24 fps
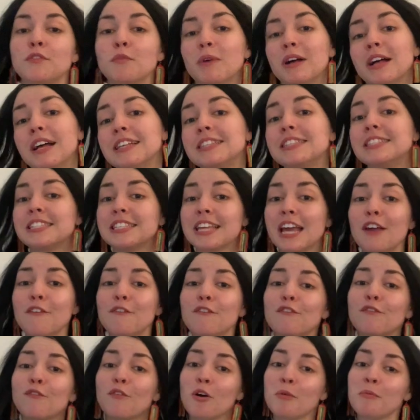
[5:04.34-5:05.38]
you want a
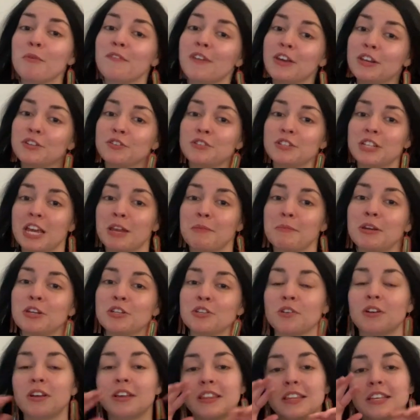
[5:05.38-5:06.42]
safe form of entertainment
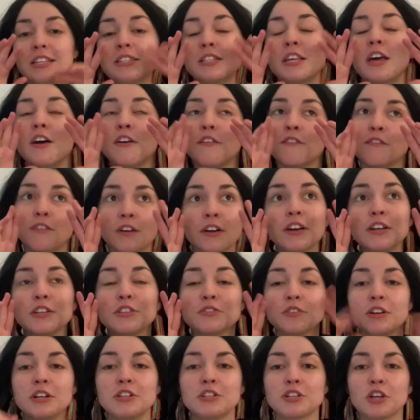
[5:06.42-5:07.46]
during these very
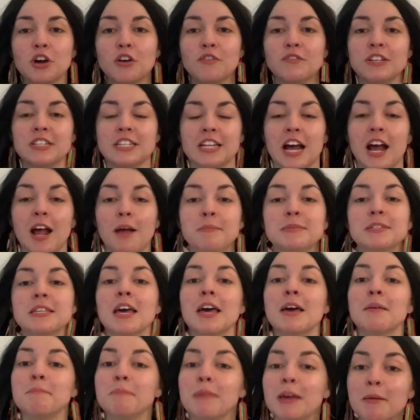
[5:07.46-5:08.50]
strange COVID times,
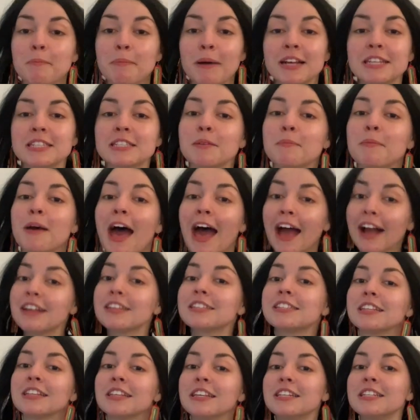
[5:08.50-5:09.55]
made by some
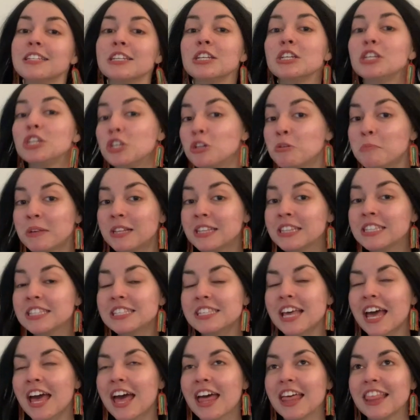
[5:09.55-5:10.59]
excellent
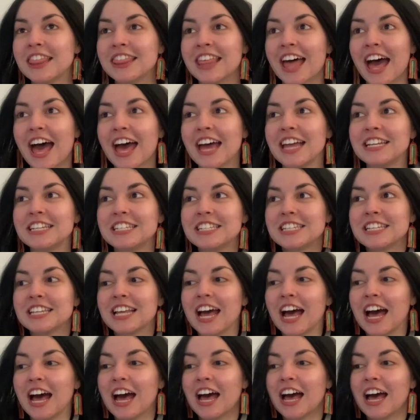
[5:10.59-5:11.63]
humans that
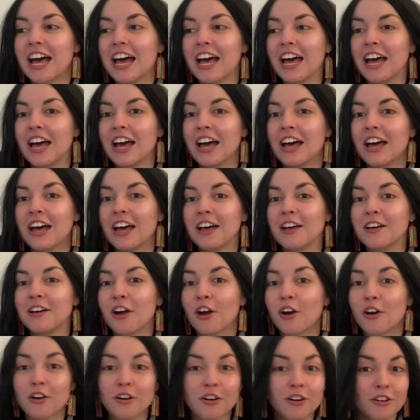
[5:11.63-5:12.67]

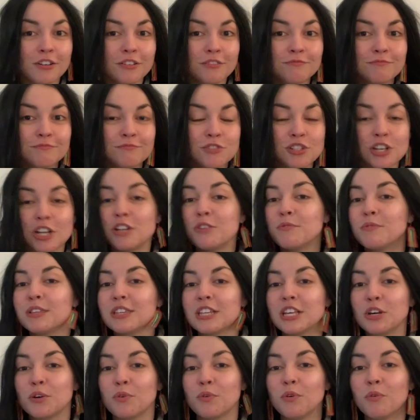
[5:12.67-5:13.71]
are
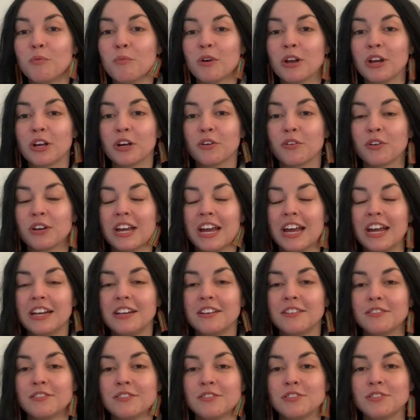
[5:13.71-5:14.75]
genuinely cool and want to
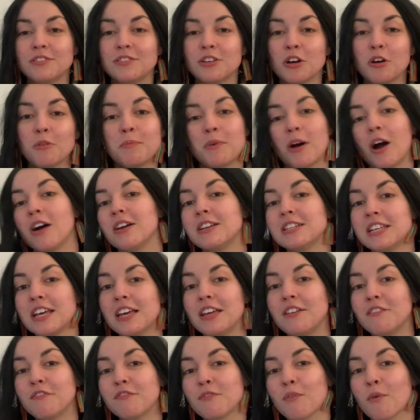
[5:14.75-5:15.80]
create dope
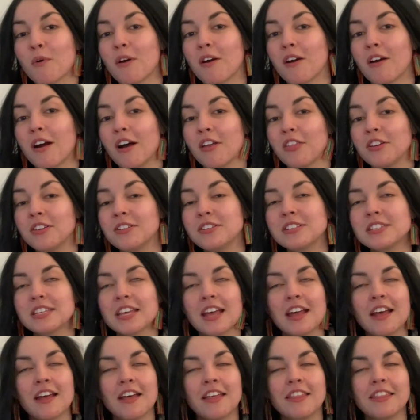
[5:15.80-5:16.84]
content for others,
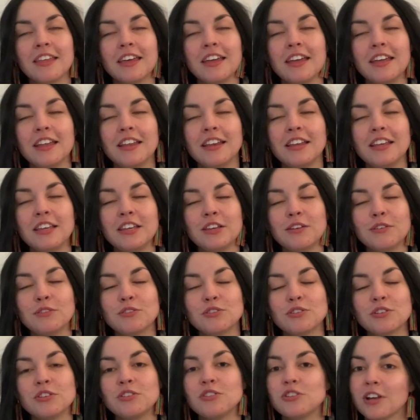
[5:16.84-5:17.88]
then you
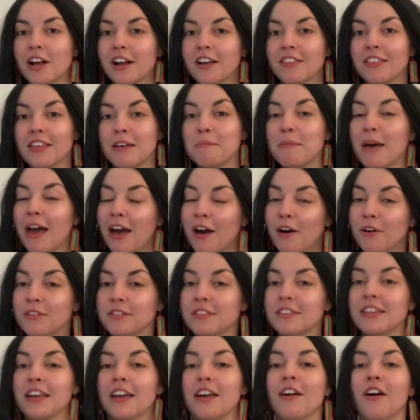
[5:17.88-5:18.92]
should check them
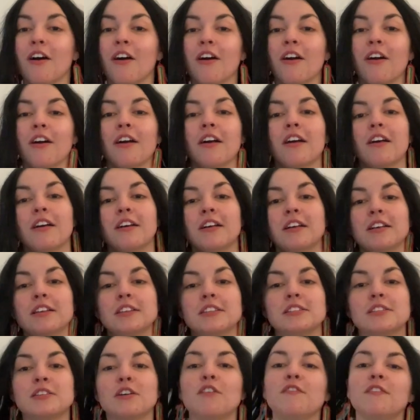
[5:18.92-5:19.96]
out. They are
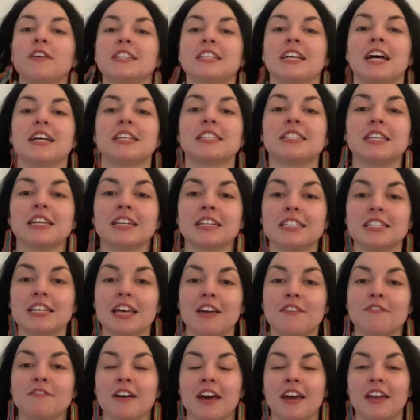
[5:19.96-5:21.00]
so fantastic.
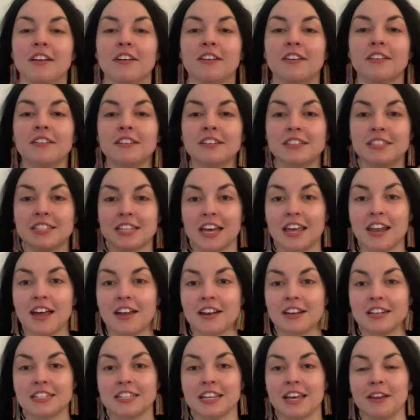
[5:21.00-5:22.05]
Dead Vinyl, 10
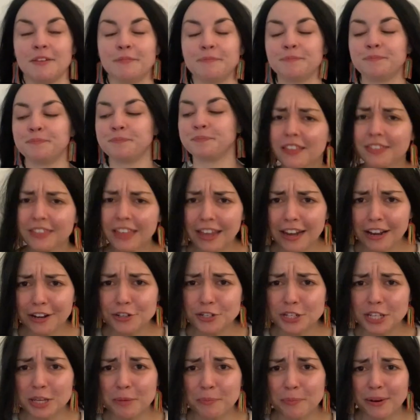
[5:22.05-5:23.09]
out of 10. That
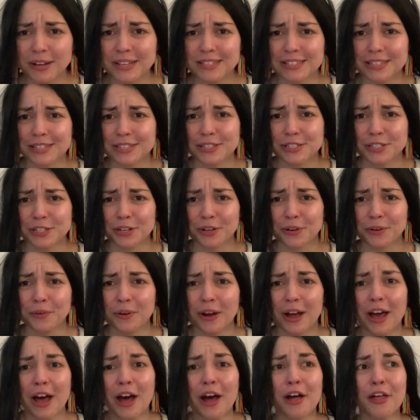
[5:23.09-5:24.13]
actually brings us to
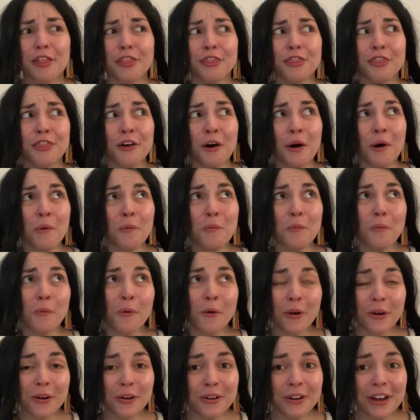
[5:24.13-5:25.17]
the
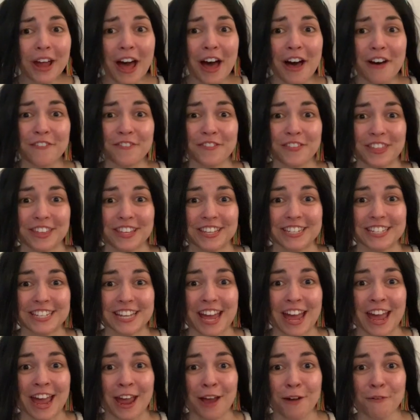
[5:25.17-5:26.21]
word of the
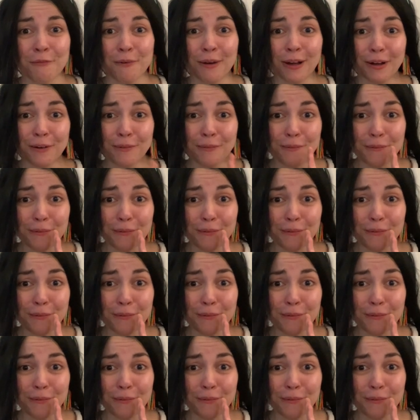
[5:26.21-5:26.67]
day. What?